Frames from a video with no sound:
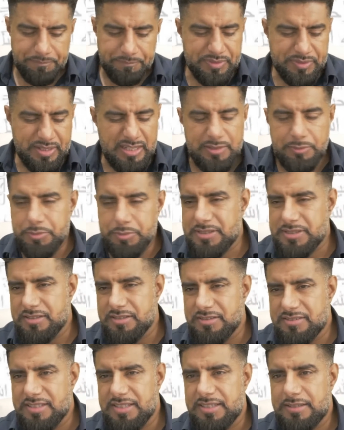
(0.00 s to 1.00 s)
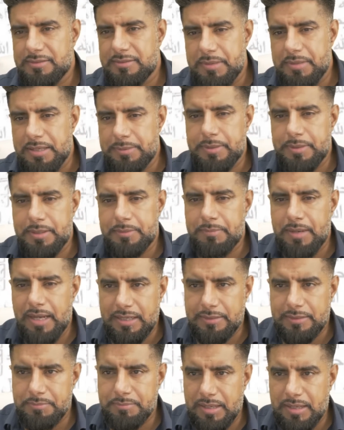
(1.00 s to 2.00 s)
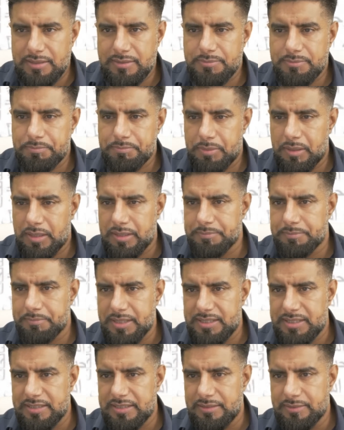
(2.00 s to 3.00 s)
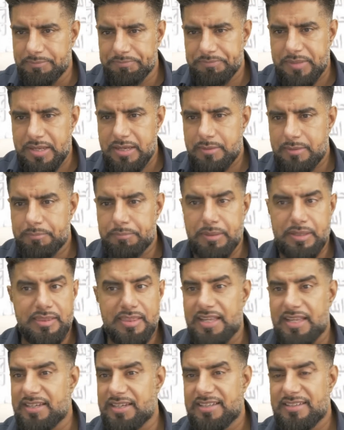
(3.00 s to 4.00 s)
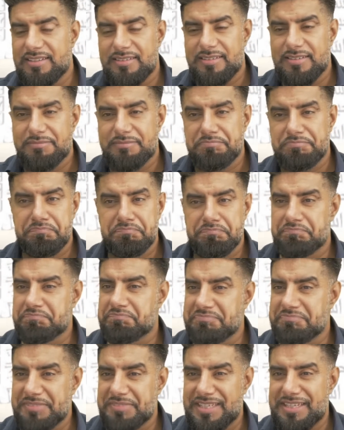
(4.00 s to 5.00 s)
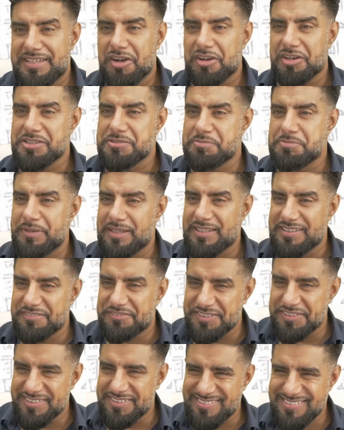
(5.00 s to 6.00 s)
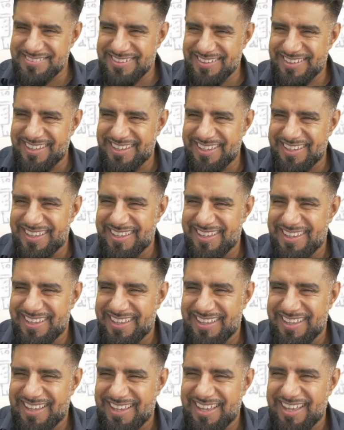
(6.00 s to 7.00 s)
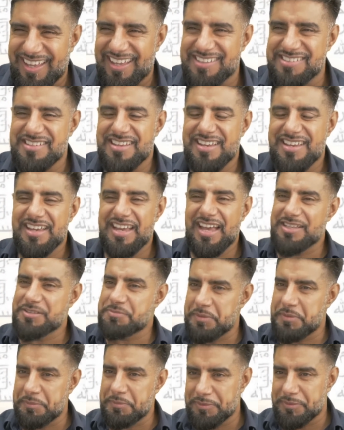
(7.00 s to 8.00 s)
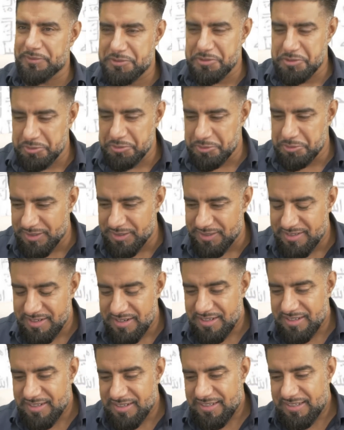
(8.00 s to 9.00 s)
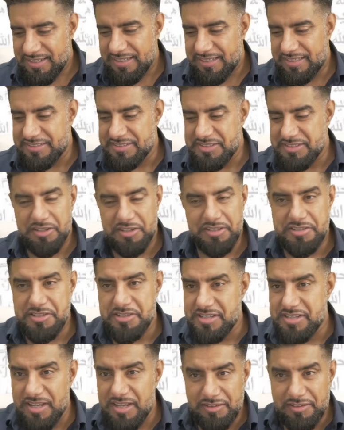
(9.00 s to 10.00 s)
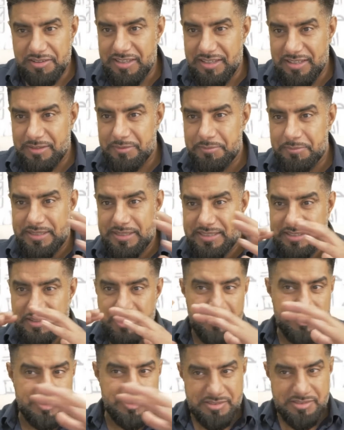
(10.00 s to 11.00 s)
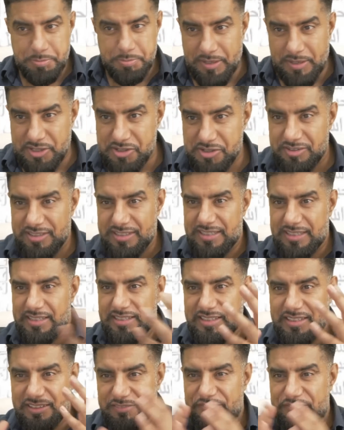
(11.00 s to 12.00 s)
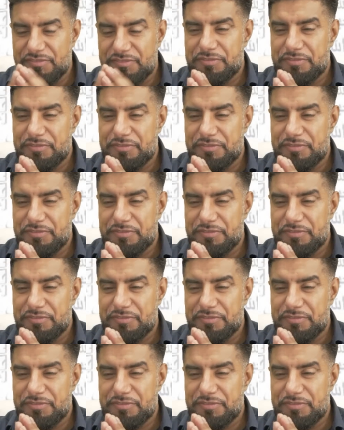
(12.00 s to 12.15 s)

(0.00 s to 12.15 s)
he was considered maybe a madman by many, but then he got his believers, as people do, and he started to tell them, and he got his special elite,